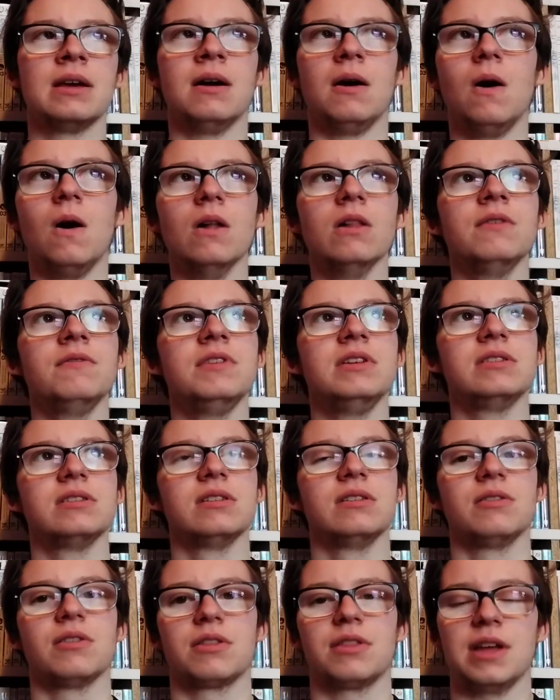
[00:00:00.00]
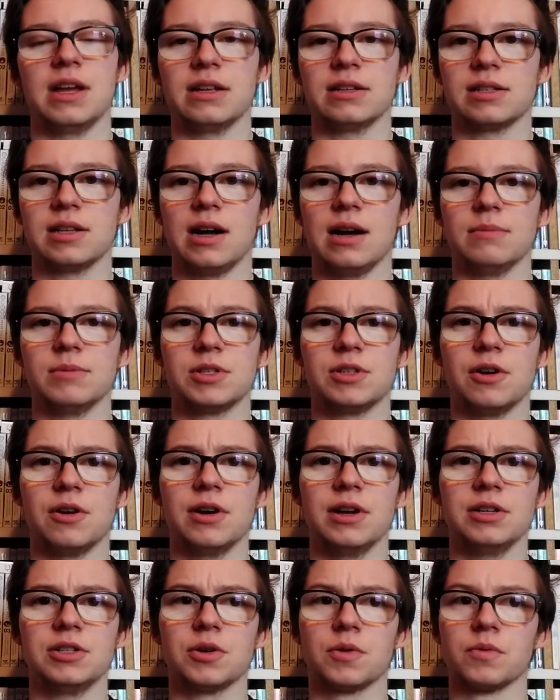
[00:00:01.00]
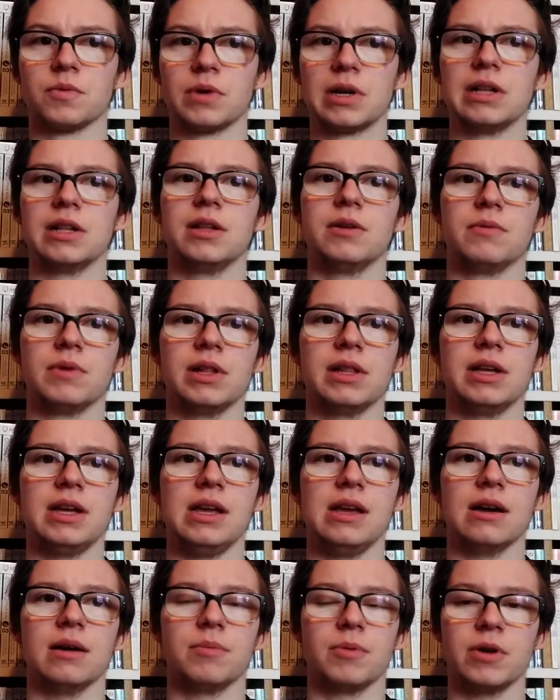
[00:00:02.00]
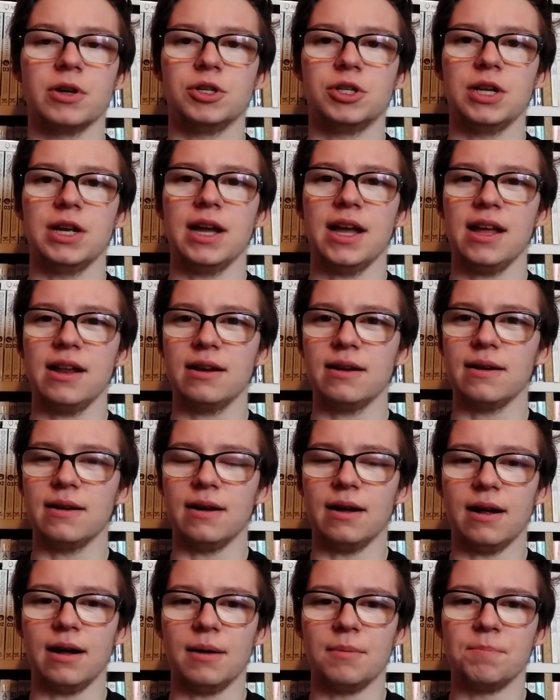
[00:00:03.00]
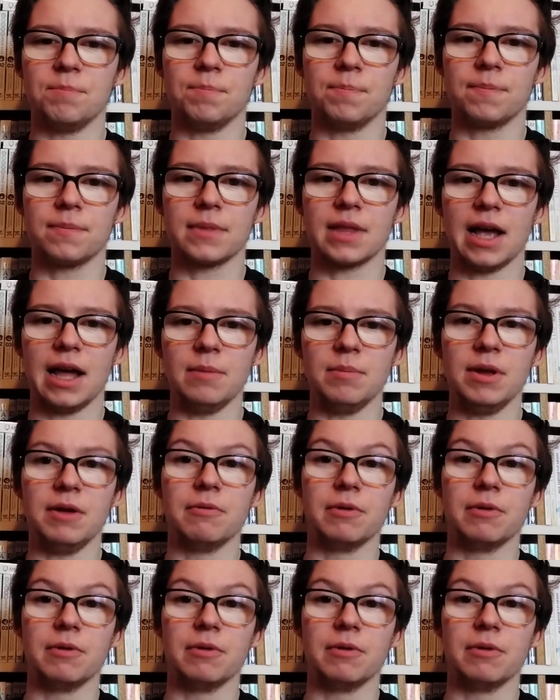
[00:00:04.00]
all of these little things I'm starting to really, really appreciate and be